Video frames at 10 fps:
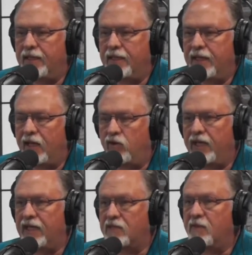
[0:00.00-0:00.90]
They don't
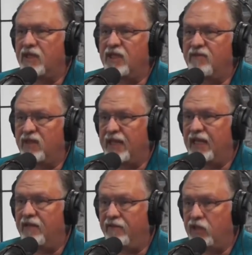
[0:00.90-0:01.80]
get as much
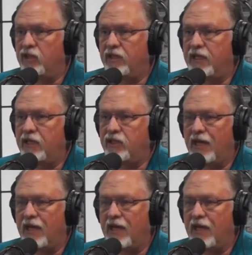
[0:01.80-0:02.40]
individual attention.